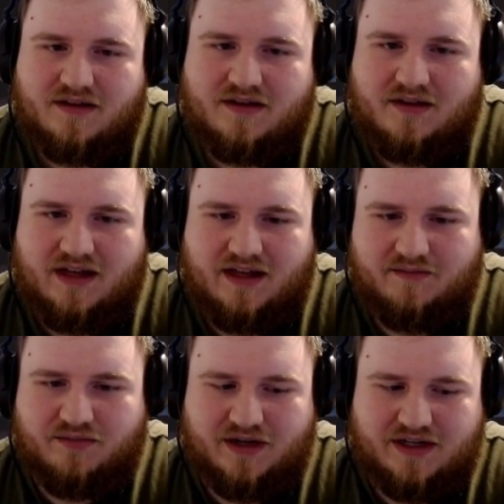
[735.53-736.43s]
And then
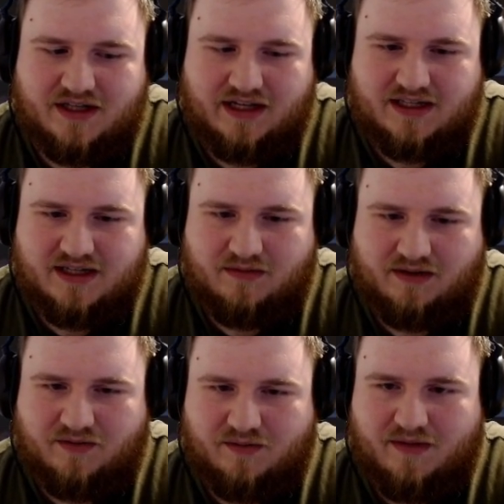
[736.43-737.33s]
Breach, they get something
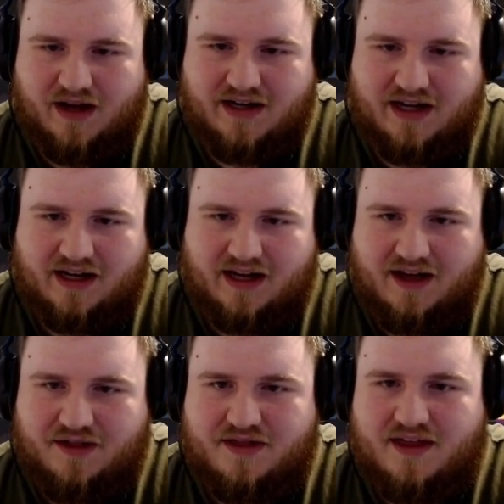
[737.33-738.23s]
from my deck. I
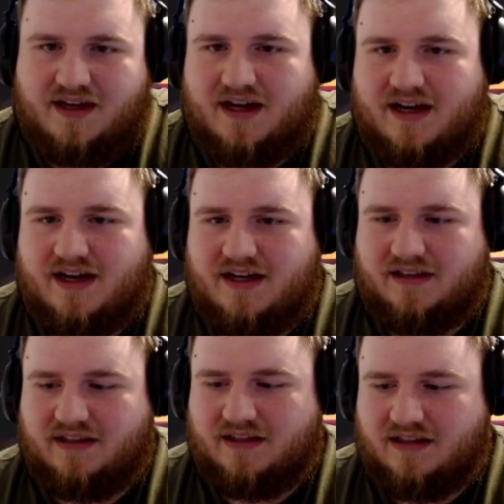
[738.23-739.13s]
think I
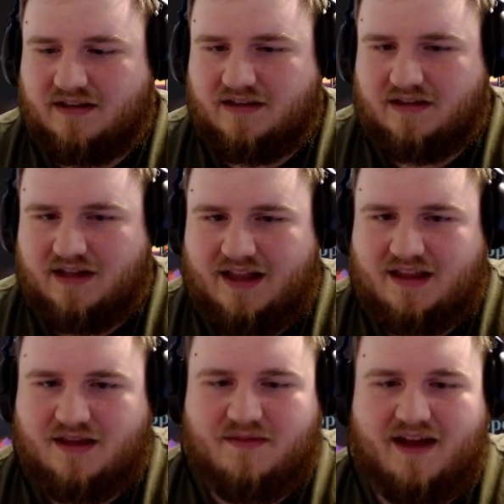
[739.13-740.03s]
let
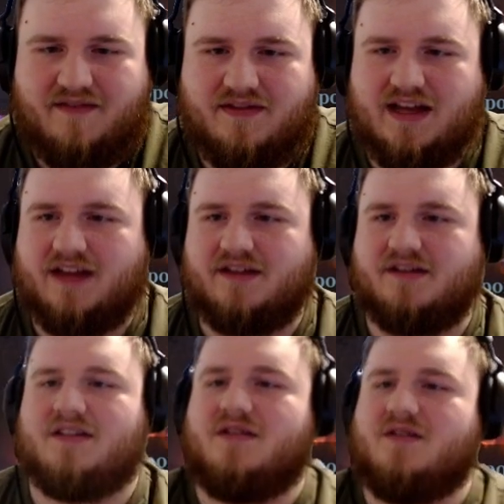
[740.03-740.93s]
them have the other
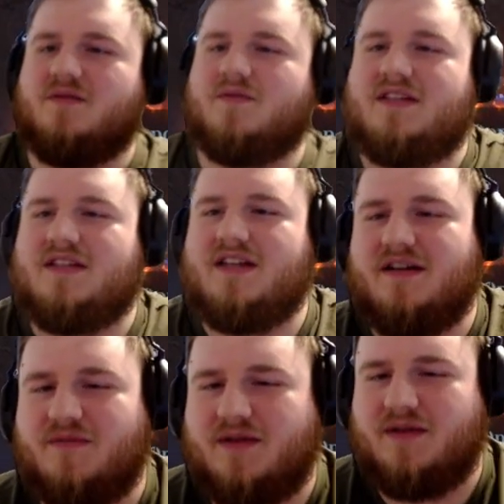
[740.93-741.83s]
2, and we'll see
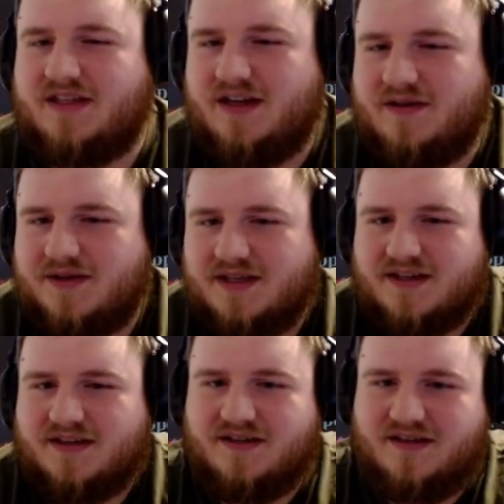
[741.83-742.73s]
where this goes.
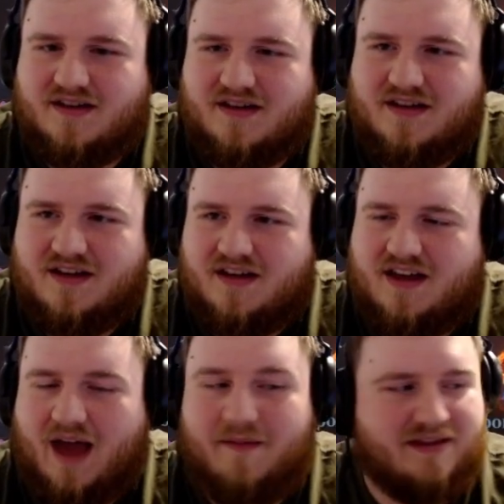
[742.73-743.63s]

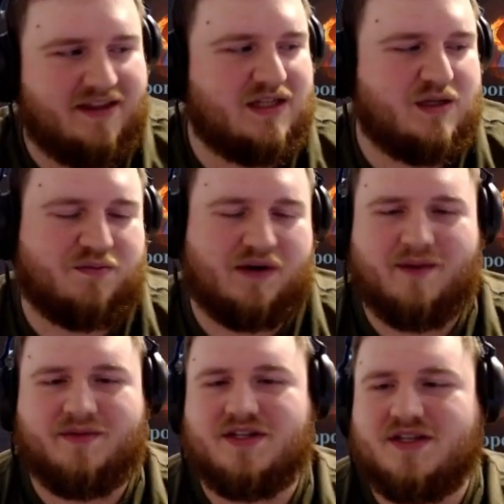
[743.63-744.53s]
I mean, this is
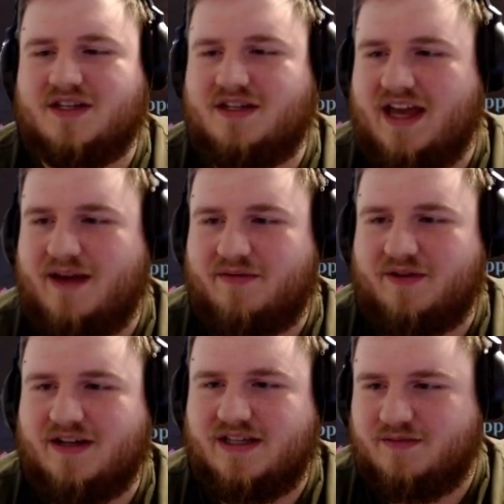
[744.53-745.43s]
probably just game for
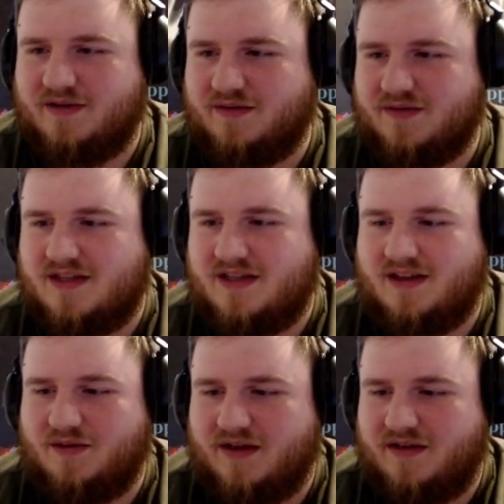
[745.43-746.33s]
us, but we'll see if they
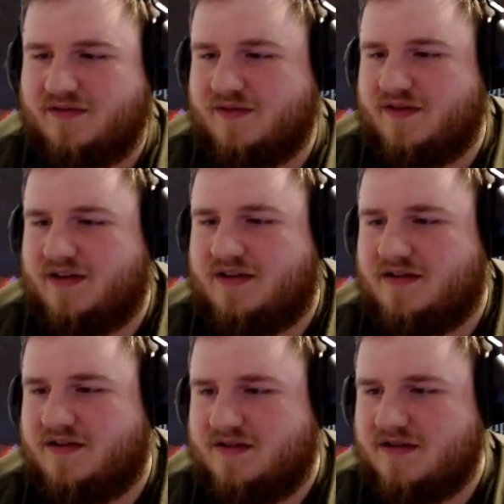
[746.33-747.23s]
whiff.
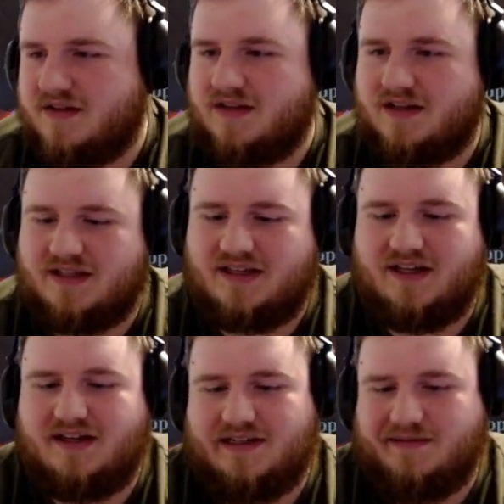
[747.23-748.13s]
Because the
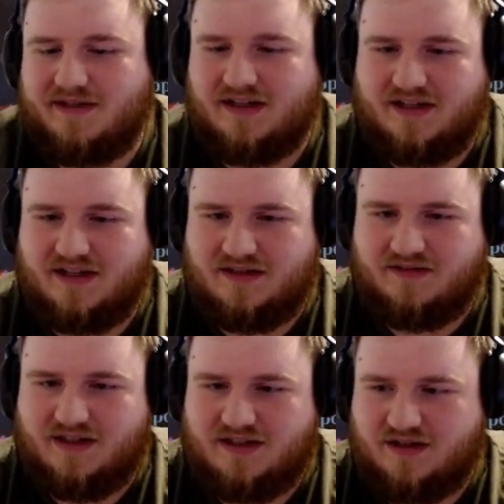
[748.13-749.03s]
Sarah's Emissary doesn't
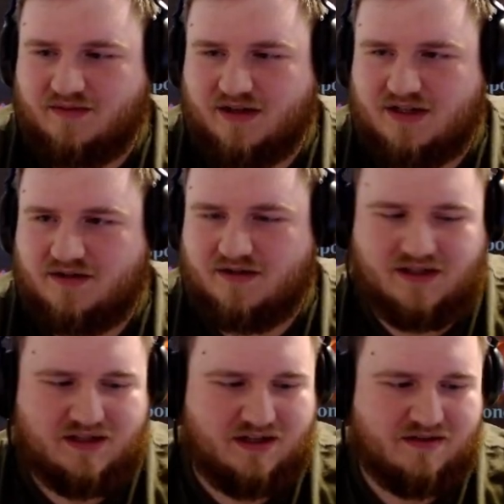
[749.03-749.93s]
really do much to us here.